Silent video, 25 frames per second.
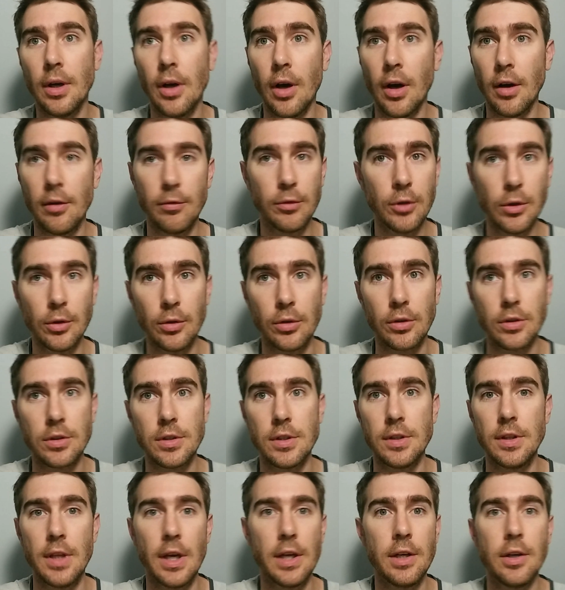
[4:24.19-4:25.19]
I've
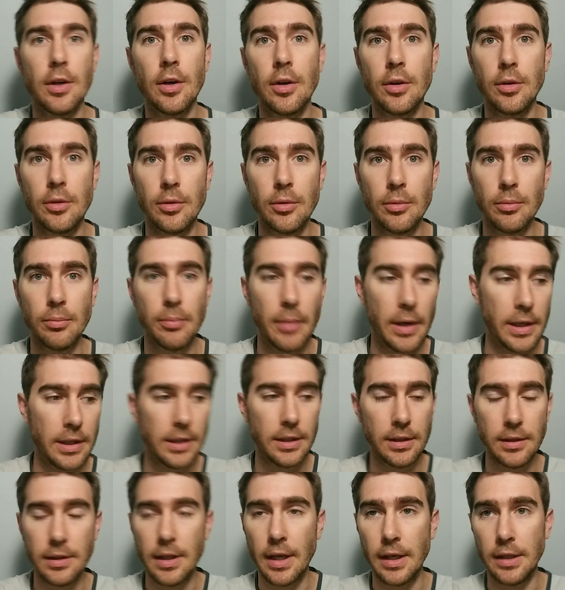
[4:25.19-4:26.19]
looked. They don't
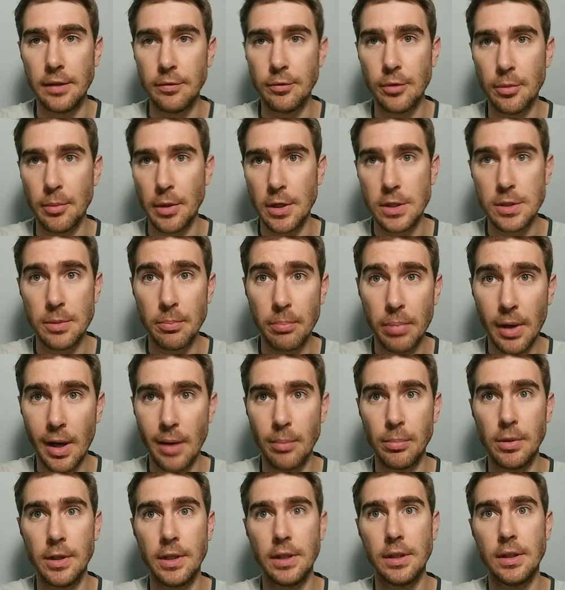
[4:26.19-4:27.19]
make that information
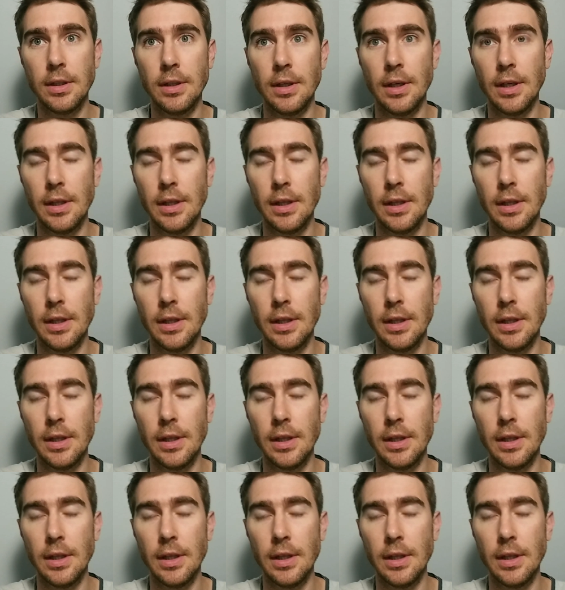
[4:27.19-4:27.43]
public